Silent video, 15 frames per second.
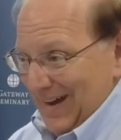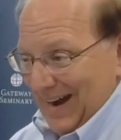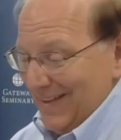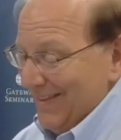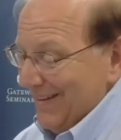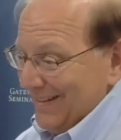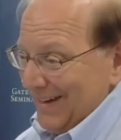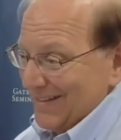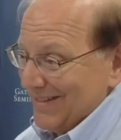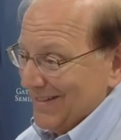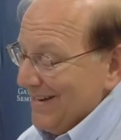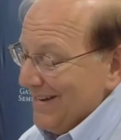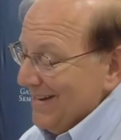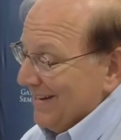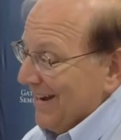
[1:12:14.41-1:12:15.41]
I think that's
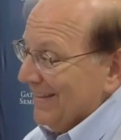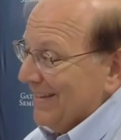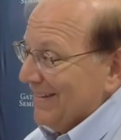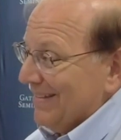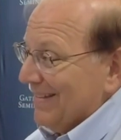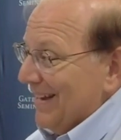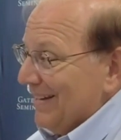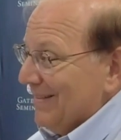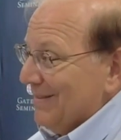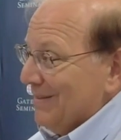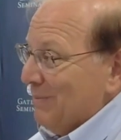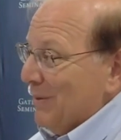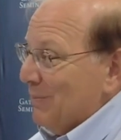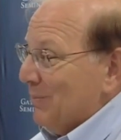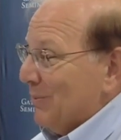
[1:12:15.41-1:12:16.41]
neat. I think that
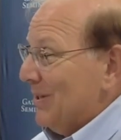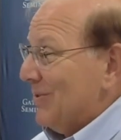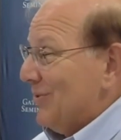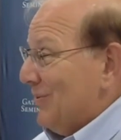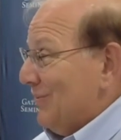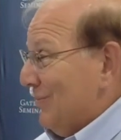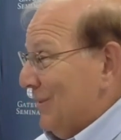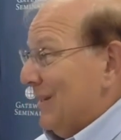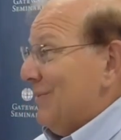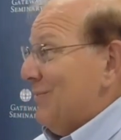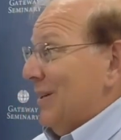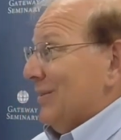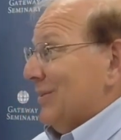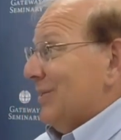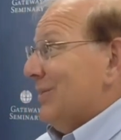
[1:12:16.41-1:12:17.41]
could be preached really
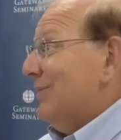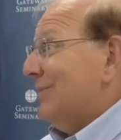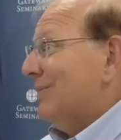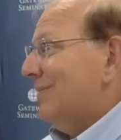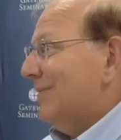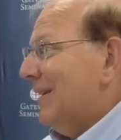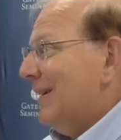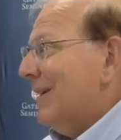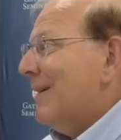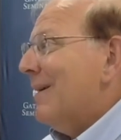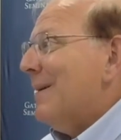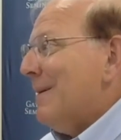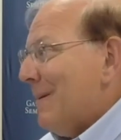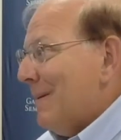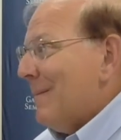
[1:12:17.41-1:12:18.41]
well too. Yeah.
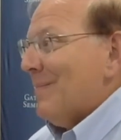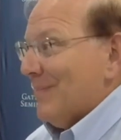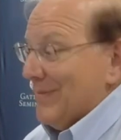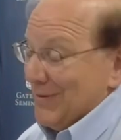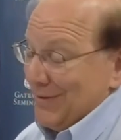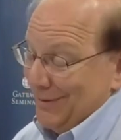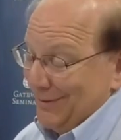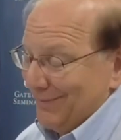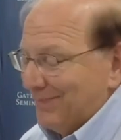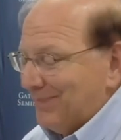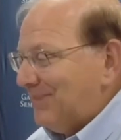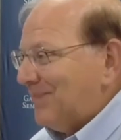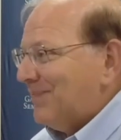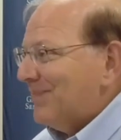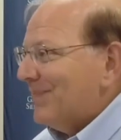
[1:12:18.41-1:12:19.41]
So.
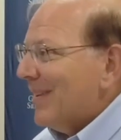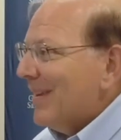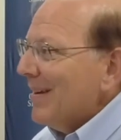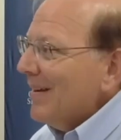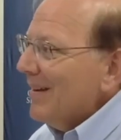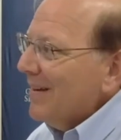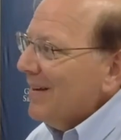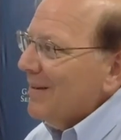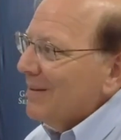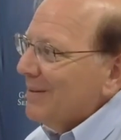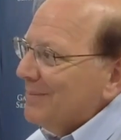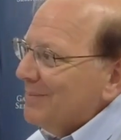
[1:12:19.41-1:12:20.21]
Yeah, it's a.